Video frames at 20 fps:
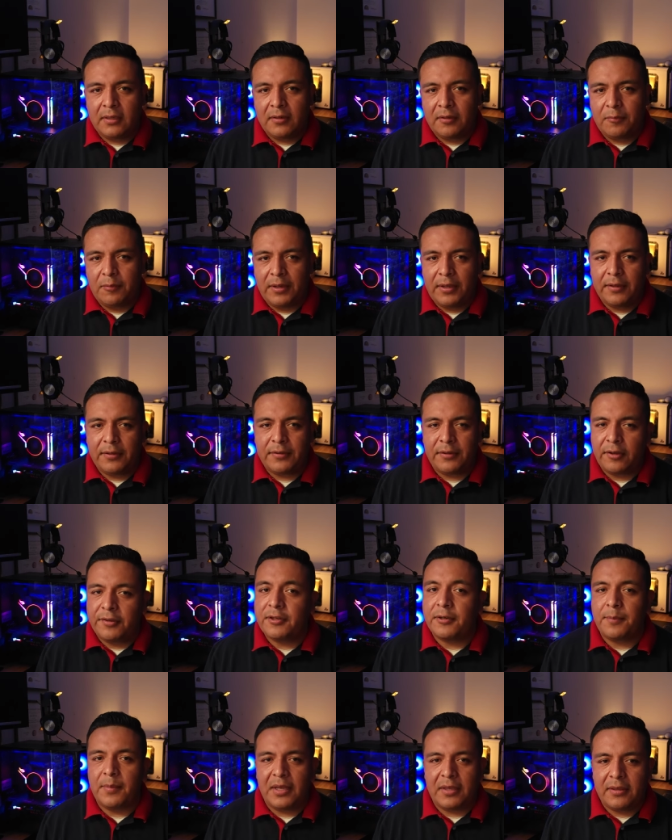with
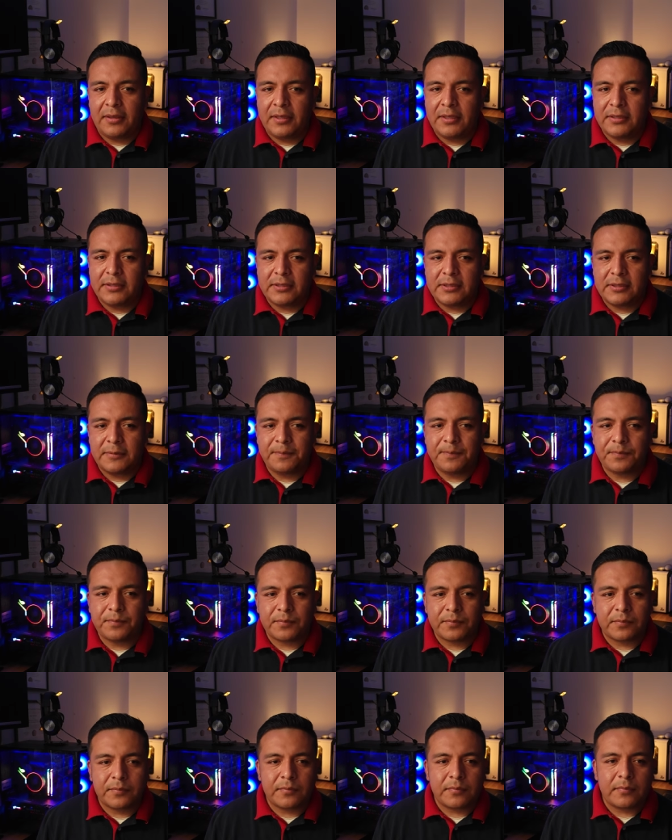other methods.
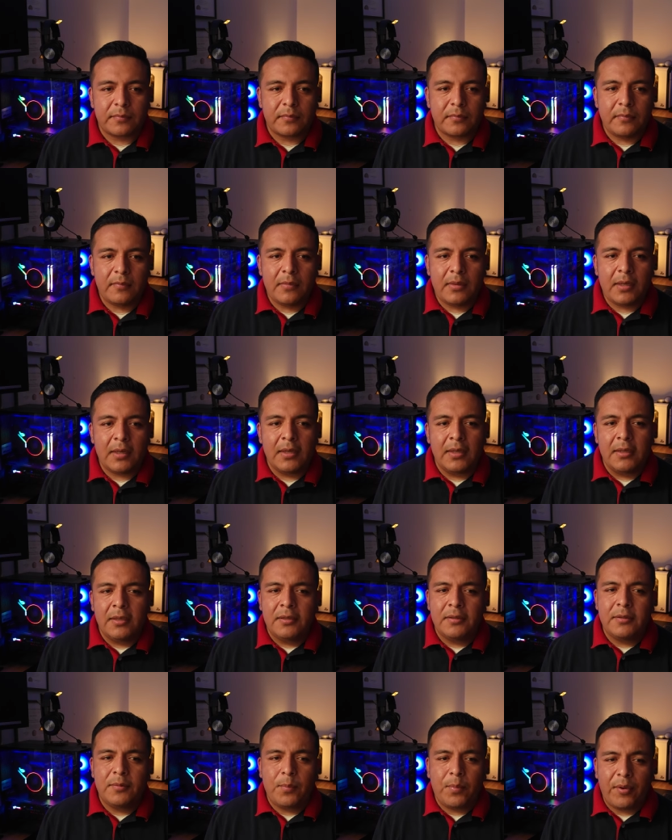
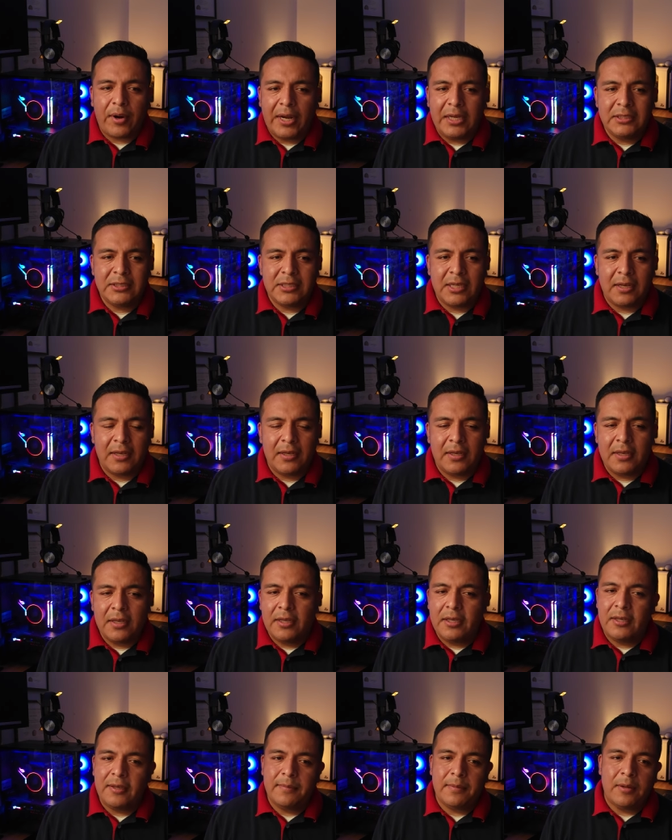The pricing,
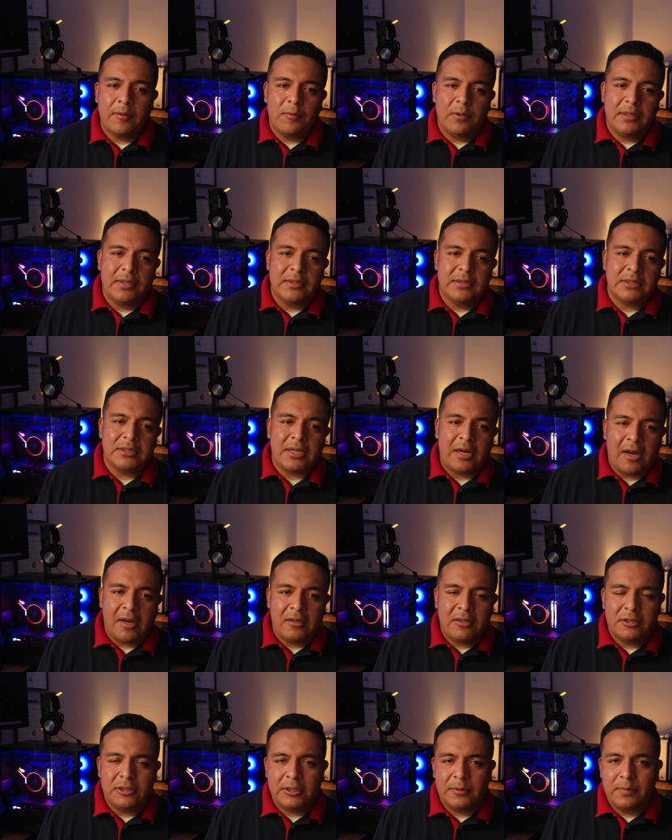even with the
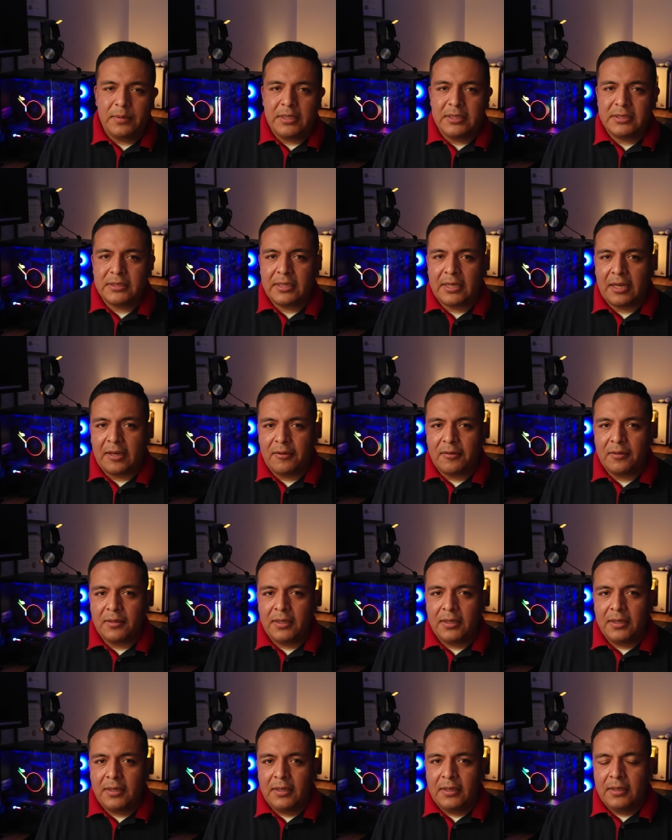scholarship discount,
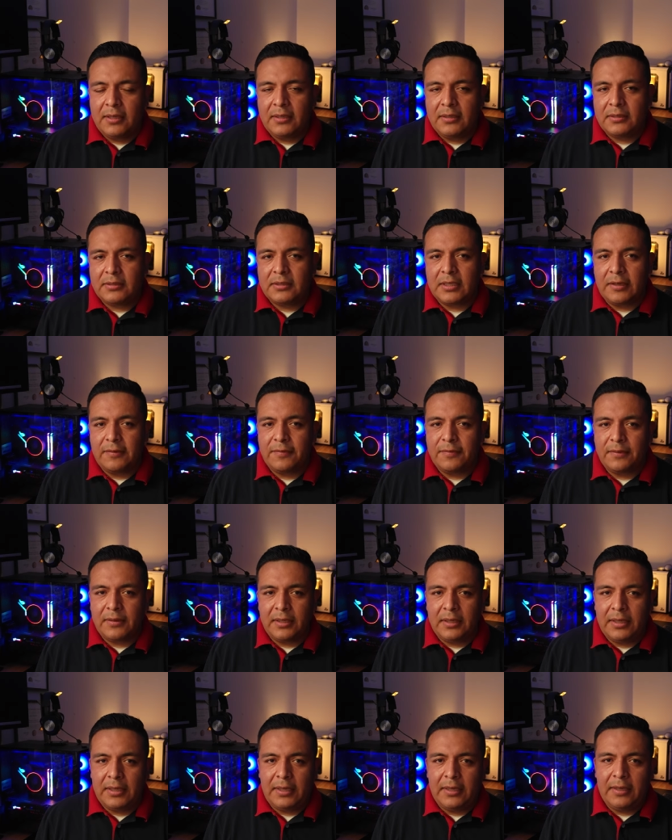is
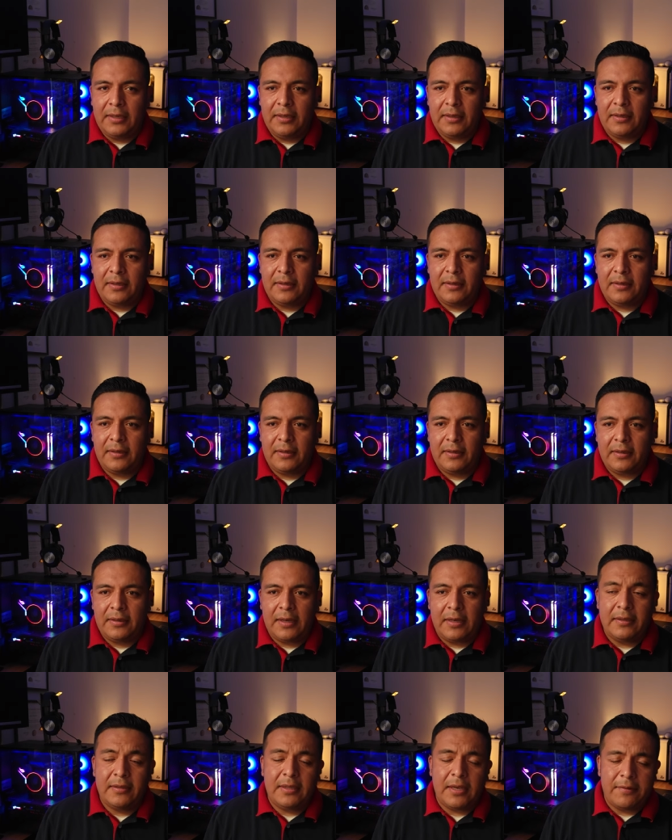definitely
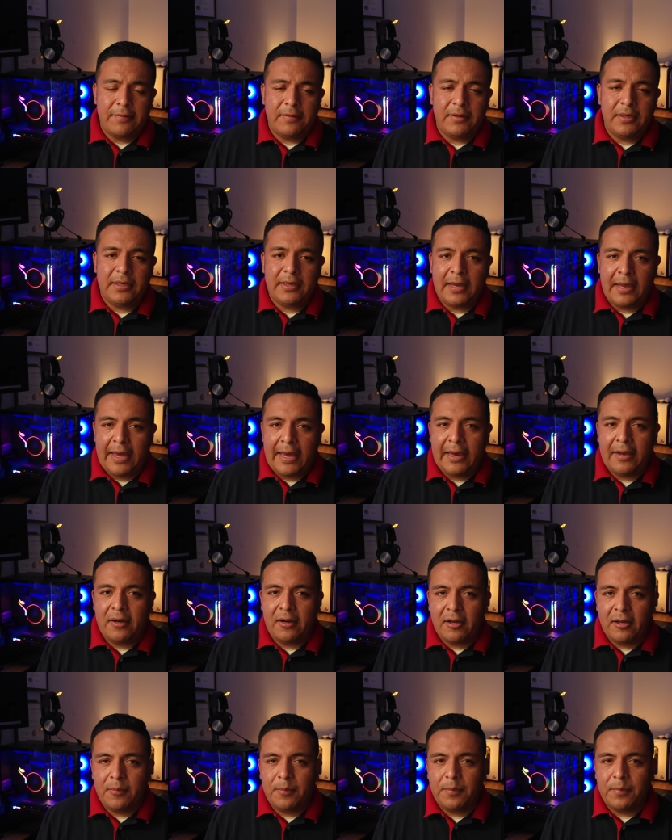can add
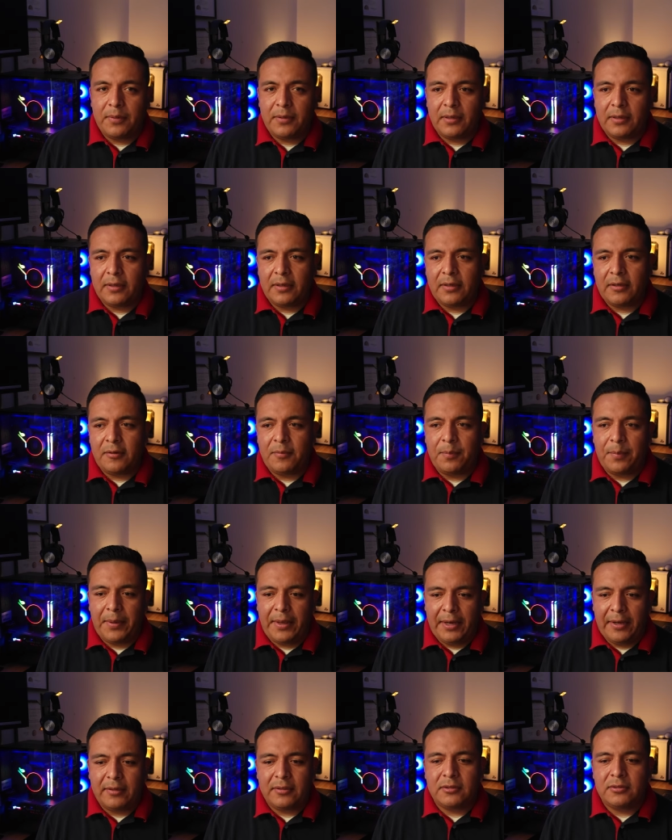up
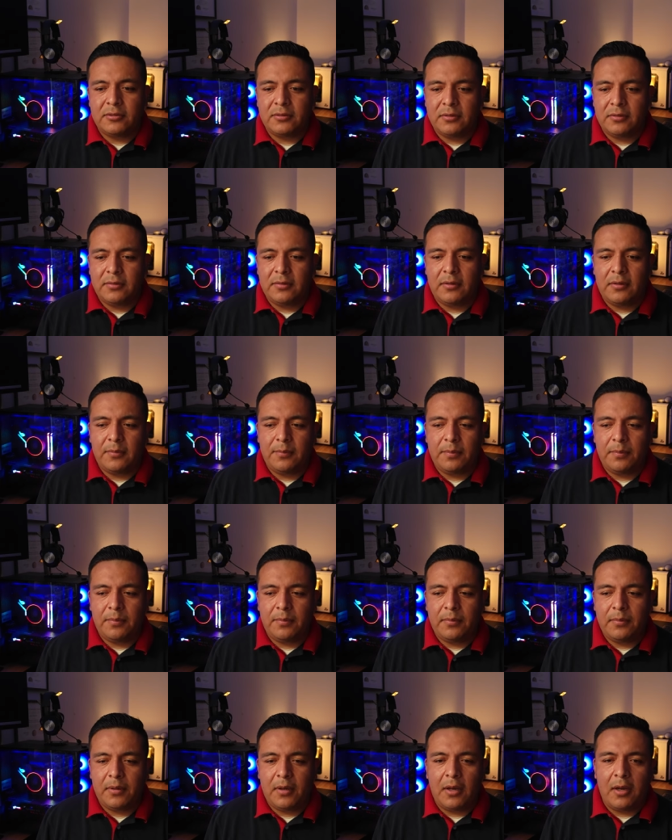compared to
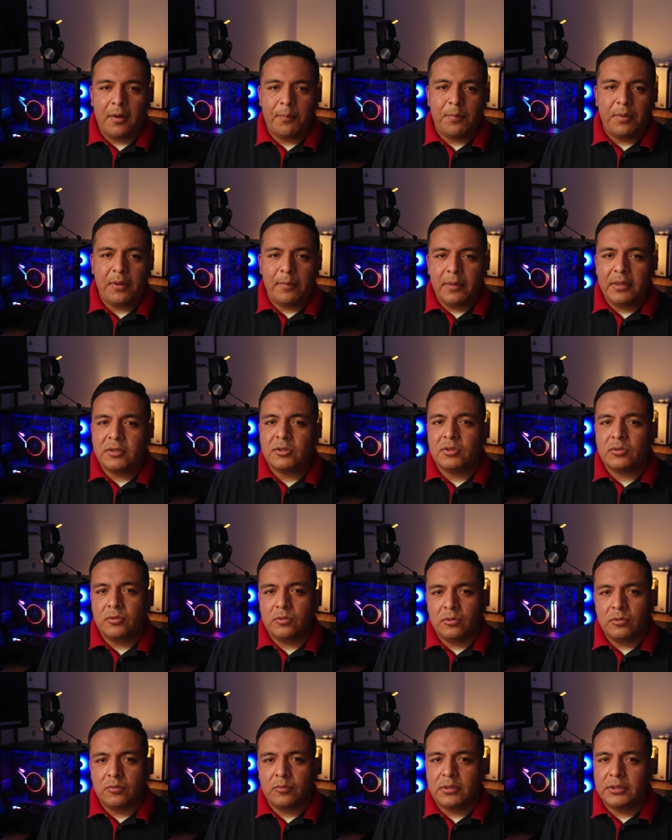public
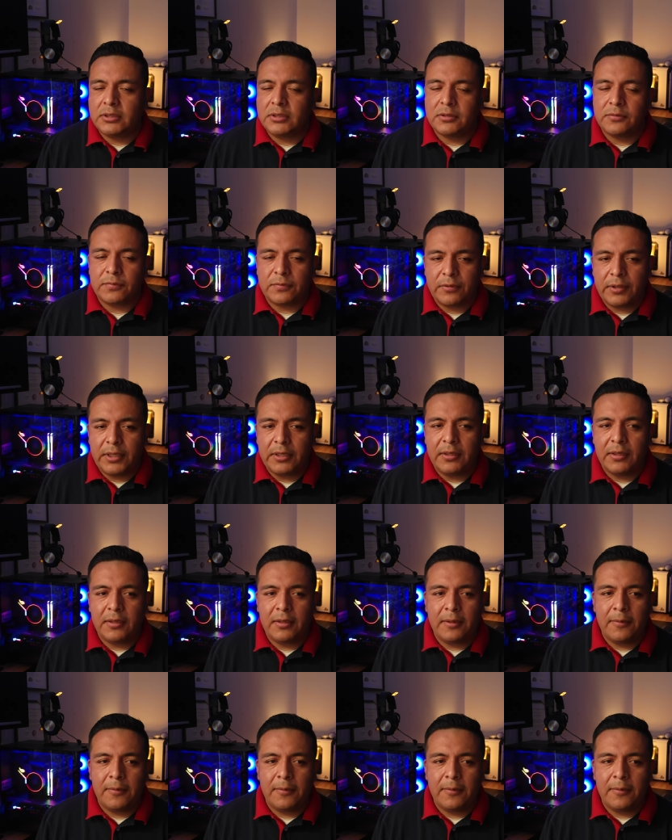schools, which is free.